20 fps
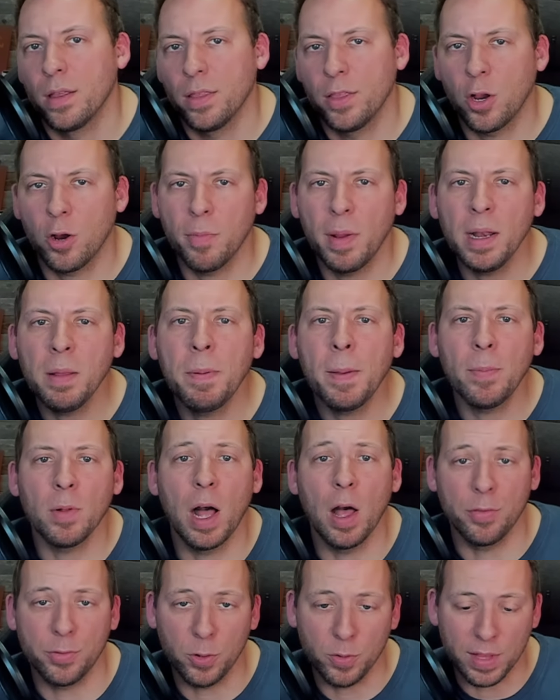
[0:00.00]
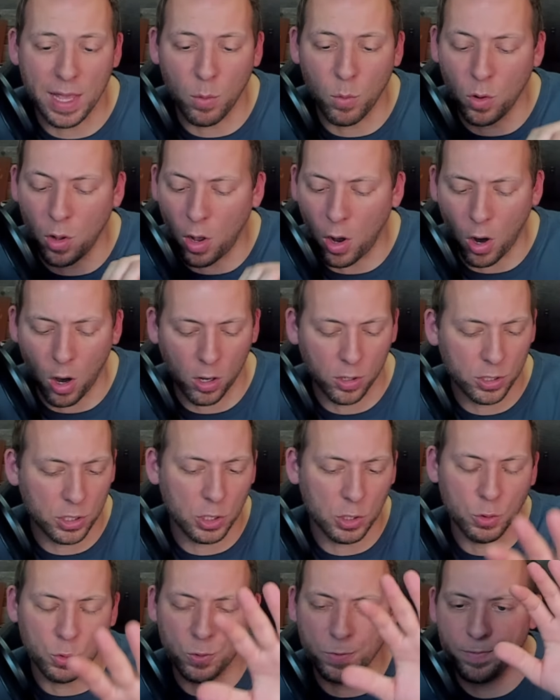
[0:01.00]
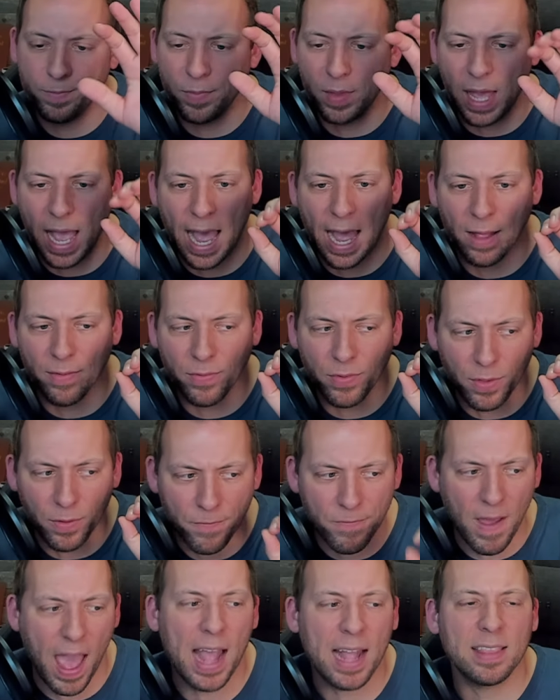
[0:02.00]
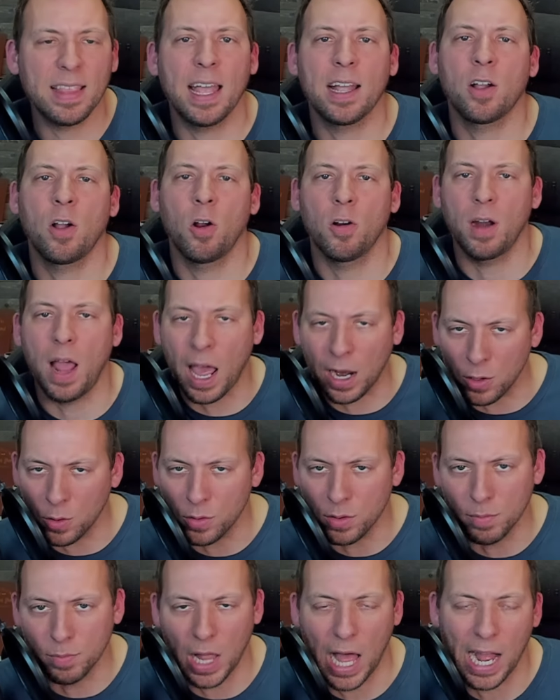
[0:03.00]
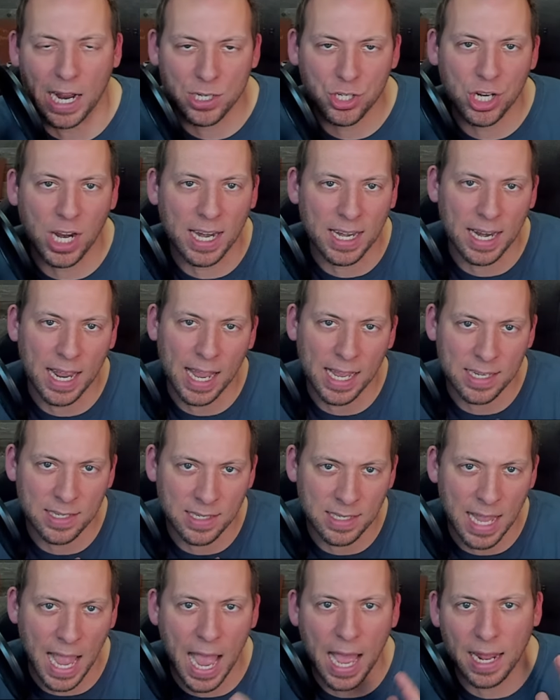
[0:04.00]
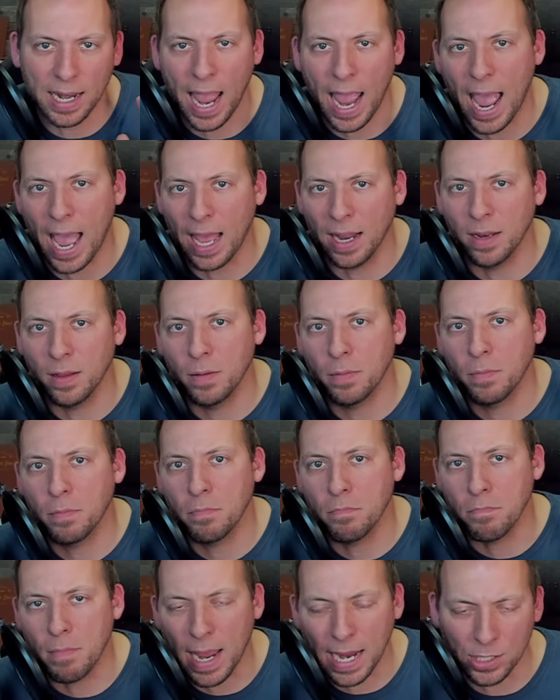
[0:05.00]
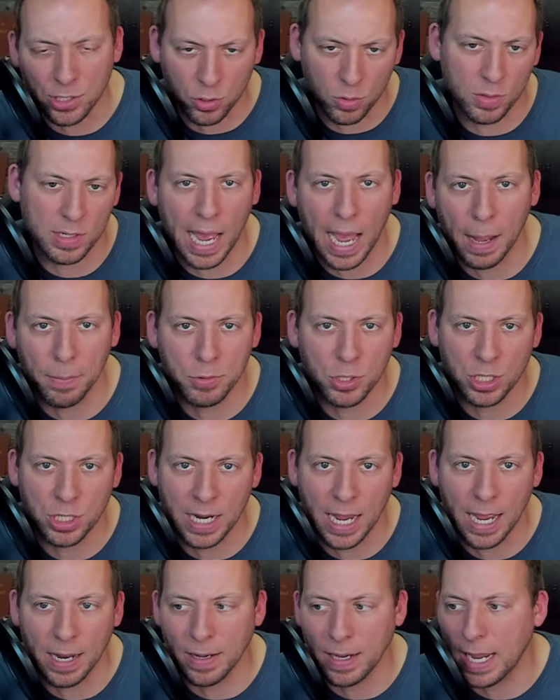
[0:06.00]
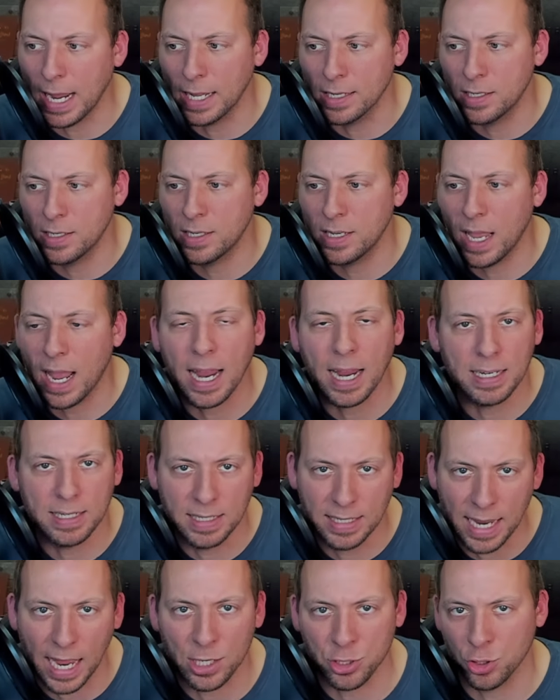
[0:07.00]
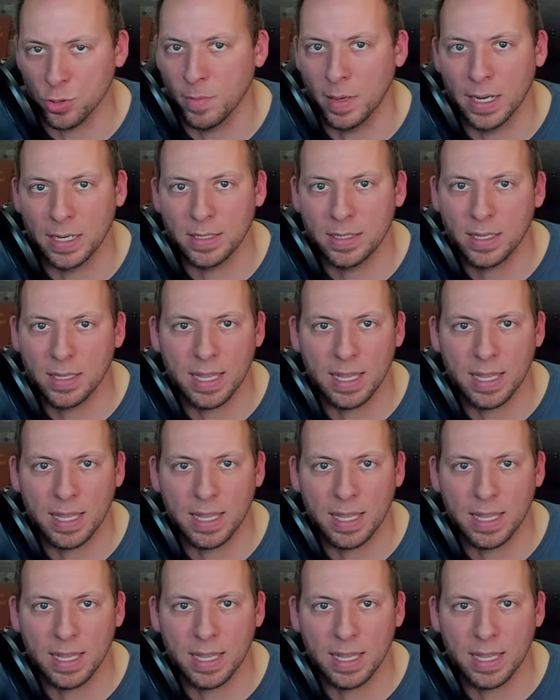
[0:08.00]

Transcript: There are many people out there that will argue that the fact that Cardano, the blockchain, has not had major adoption yet, it's a detriment,